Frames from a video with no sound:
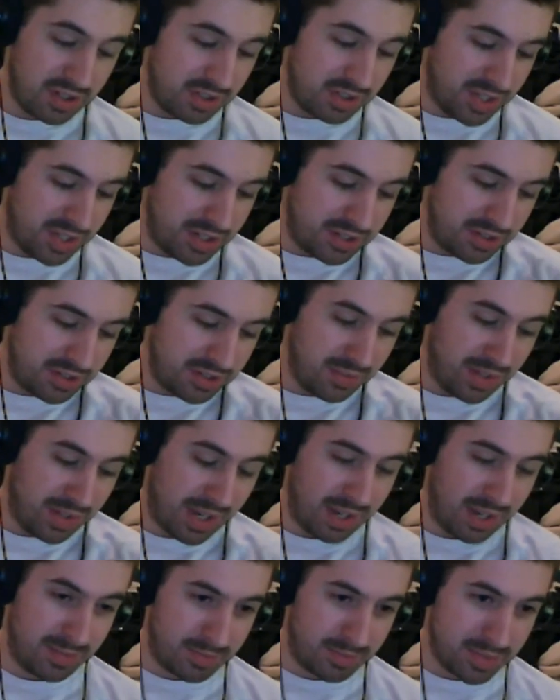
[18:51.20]
on that too.
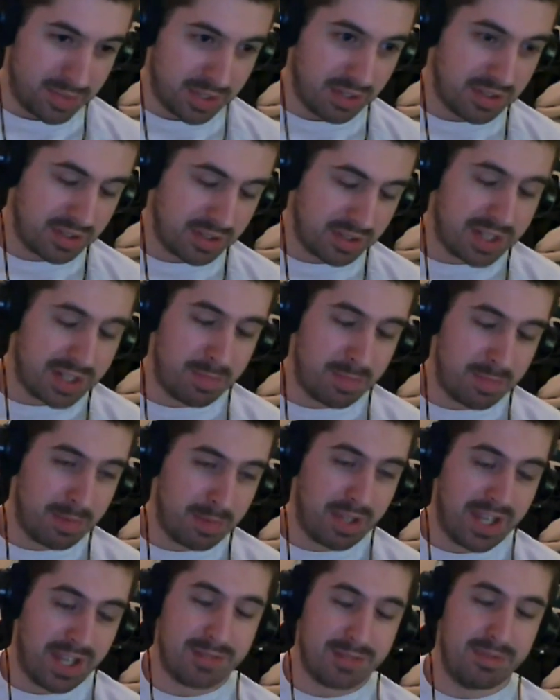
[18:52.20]
Seriously, that's my
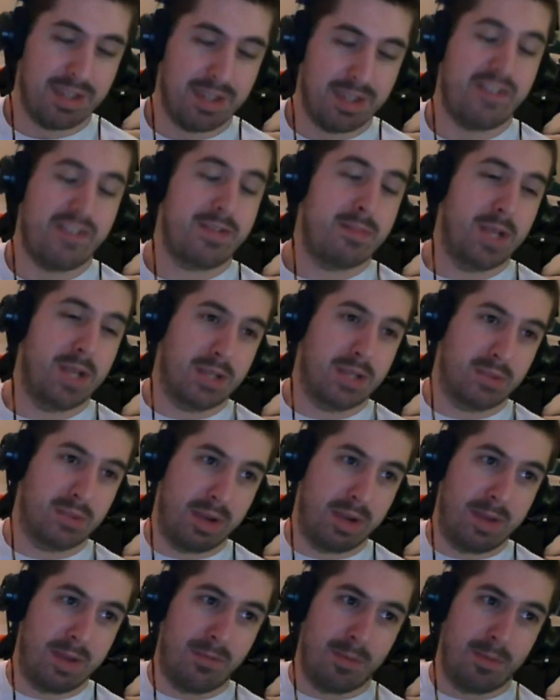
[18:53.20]
life's biggest
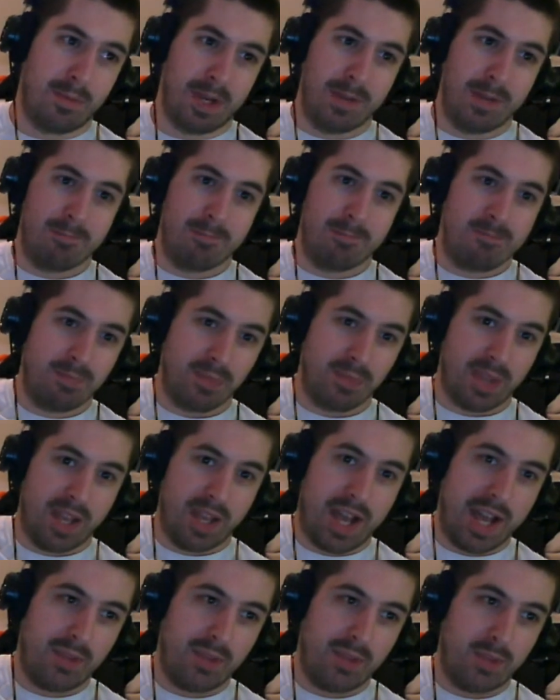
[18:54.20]
regret for me.
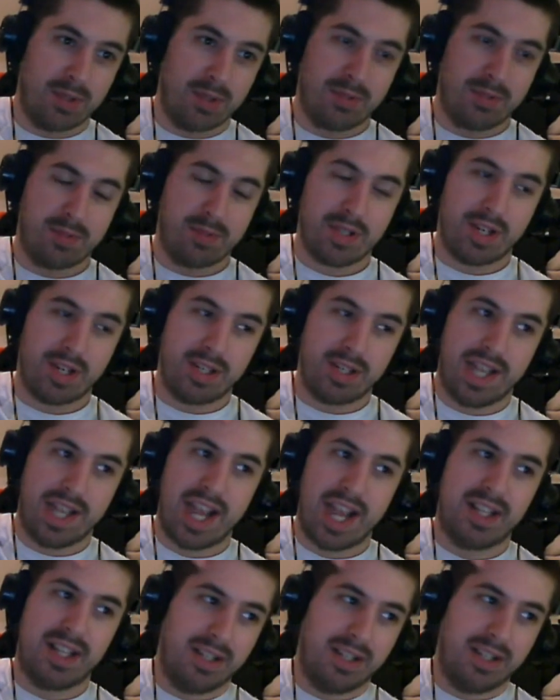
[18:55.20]
I would
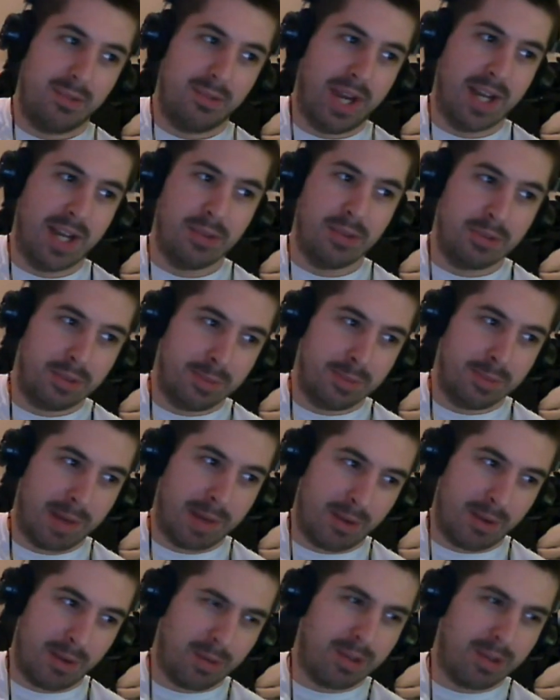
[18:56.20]
gladly wade through my
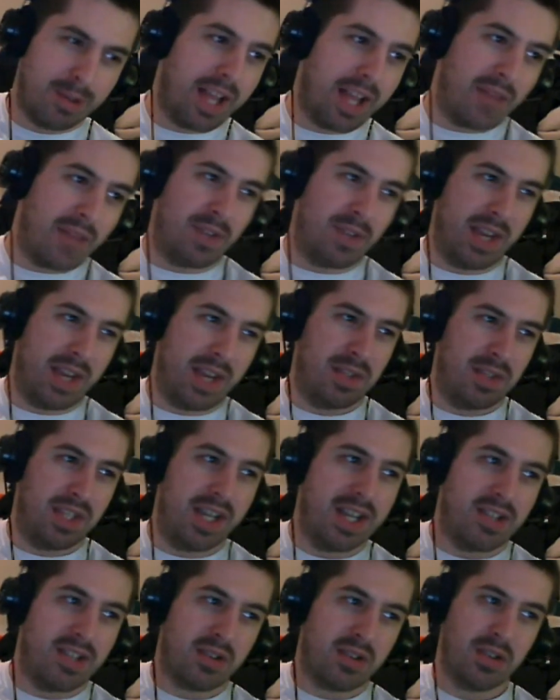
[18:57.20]
whole life and everything
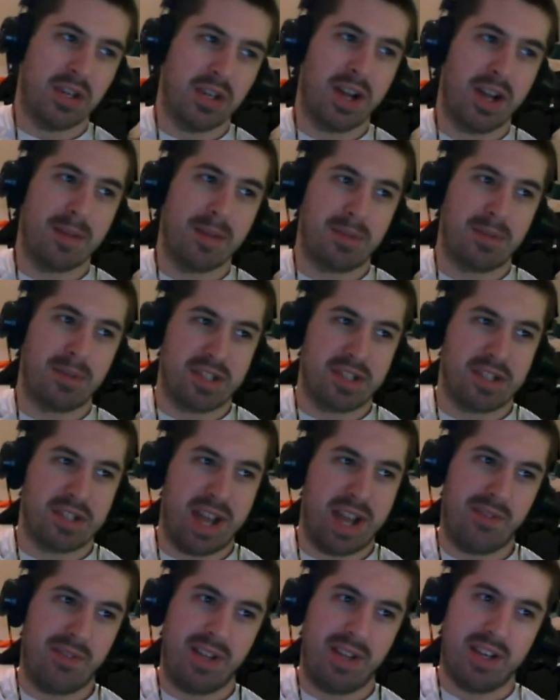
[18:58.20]
I screwed up just to
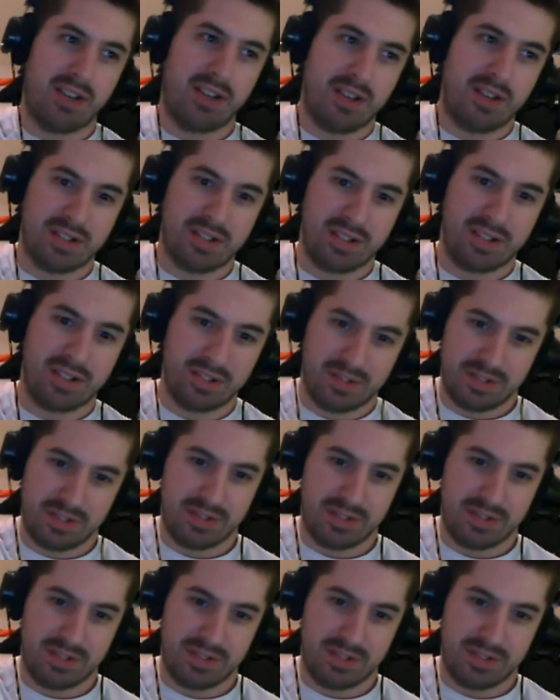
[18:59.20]
have that car still.